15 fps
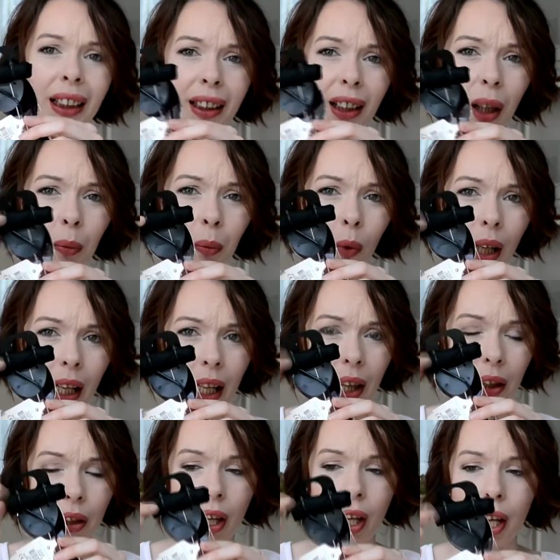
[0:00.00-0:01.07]
come
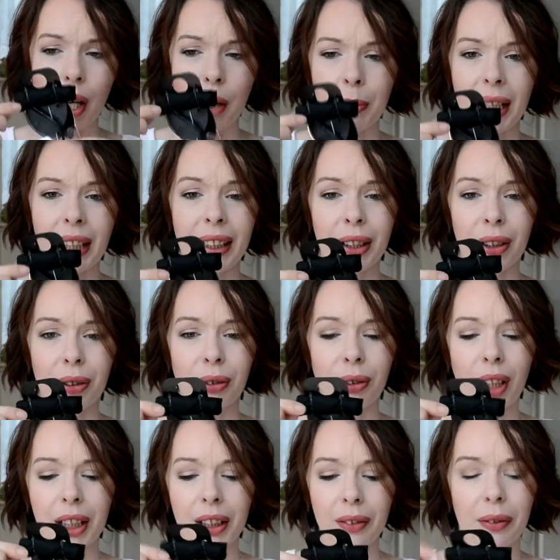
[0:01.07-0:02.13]
with um, a little
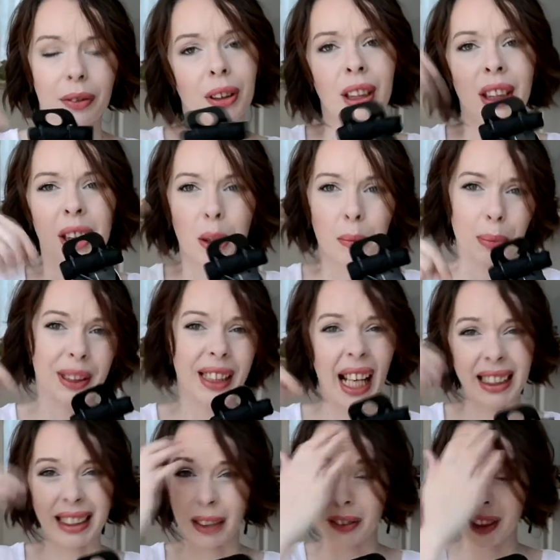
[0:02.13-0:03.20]
kind of
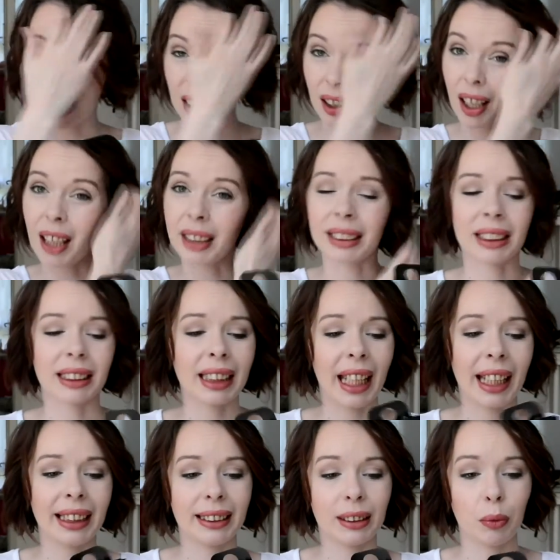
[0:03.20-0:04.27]
protective sunglasses
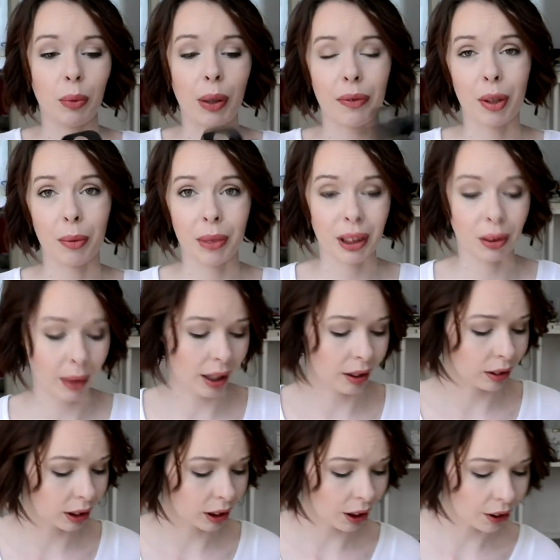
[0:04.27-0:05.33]
case with them as well.
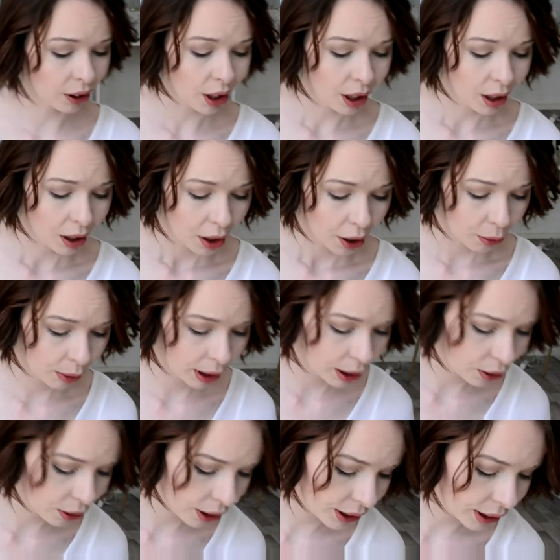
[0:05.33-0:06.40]
So three
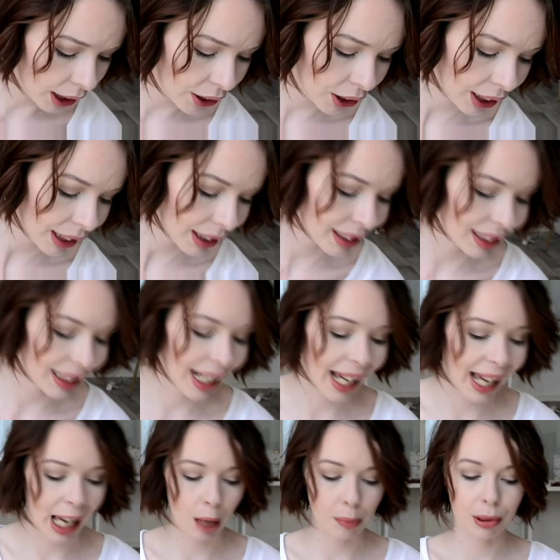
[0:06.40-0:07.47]
euros, I think it's an
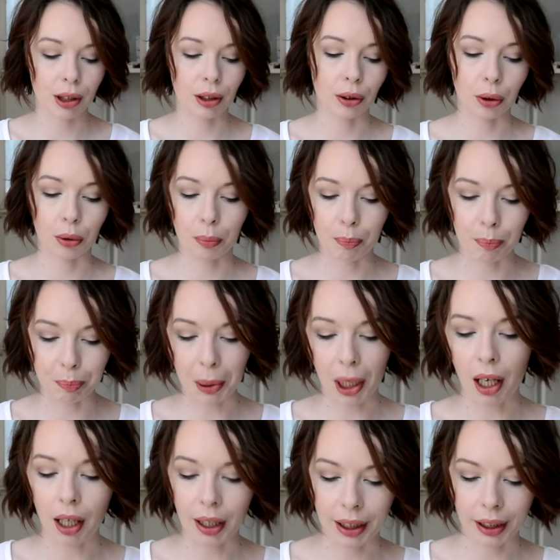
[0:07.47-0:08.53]
absolute
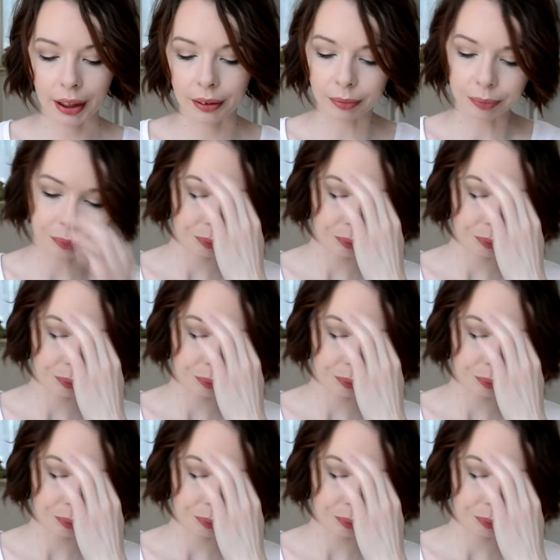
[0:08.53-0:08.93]
bargain.